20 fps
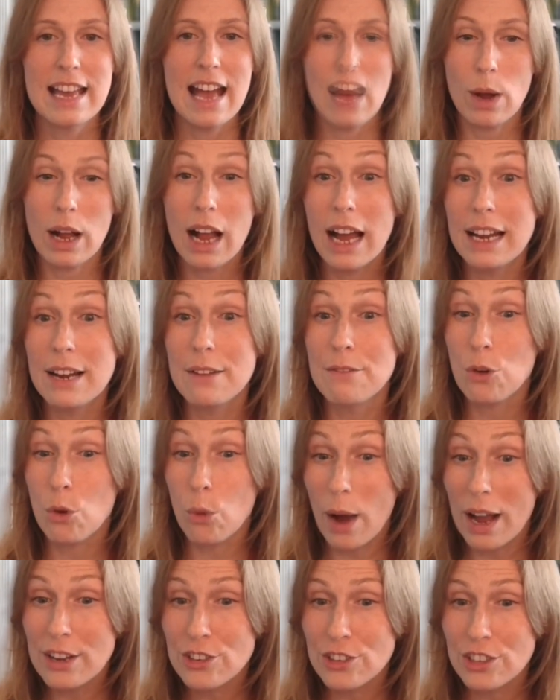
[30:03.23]
What kind of
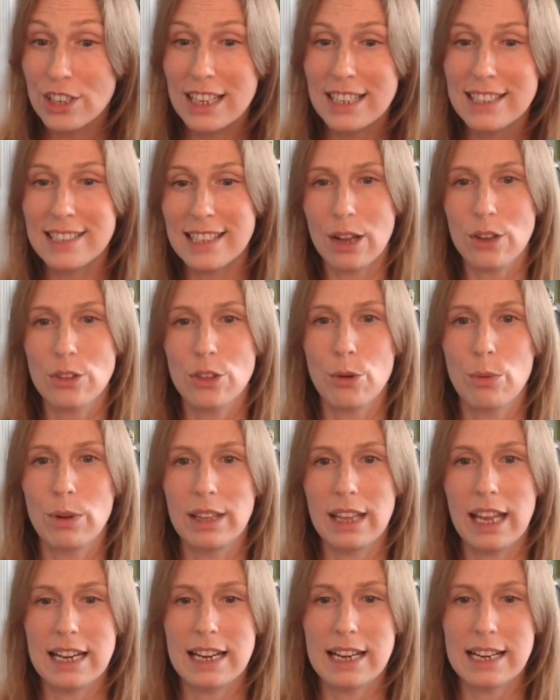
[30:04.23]
questions, like the
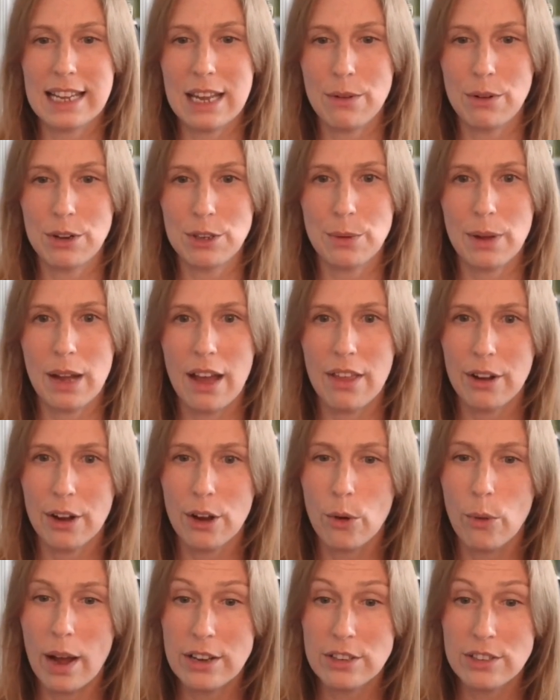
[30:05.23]
related keywords, what
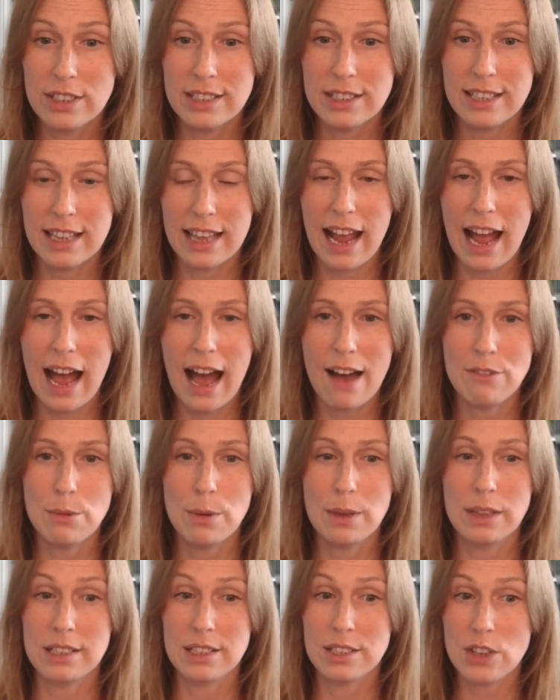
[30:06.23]
other questions do they have
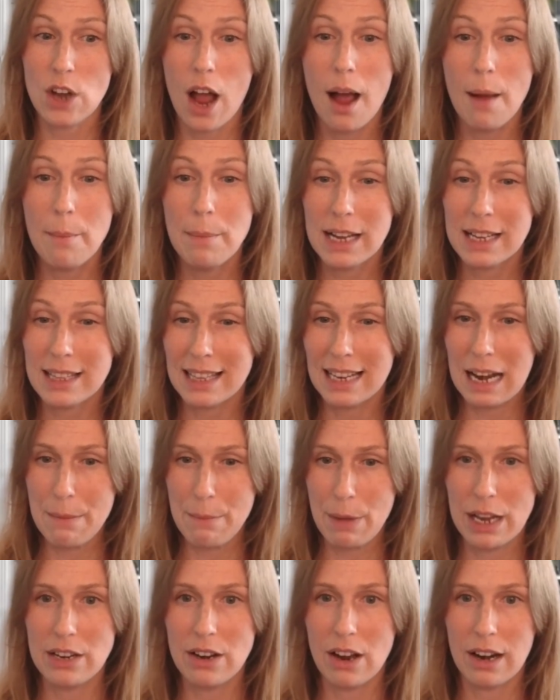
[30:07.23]
about this topic that I
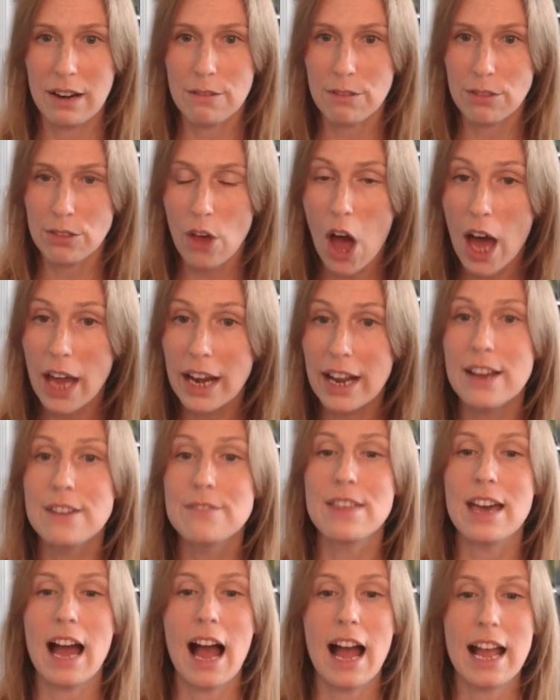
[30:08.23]
might not have thought
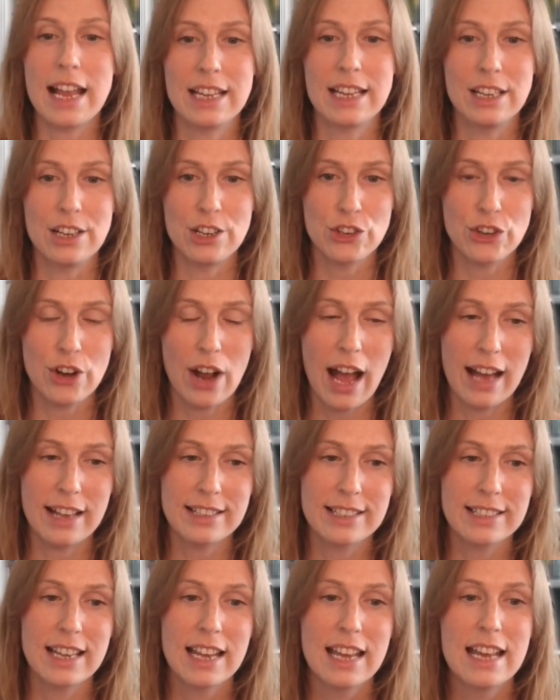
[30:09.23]
of that I can
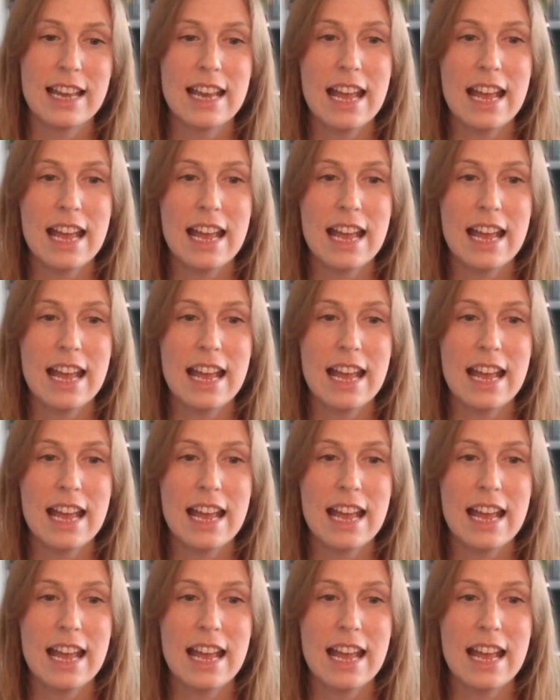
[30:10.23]
address?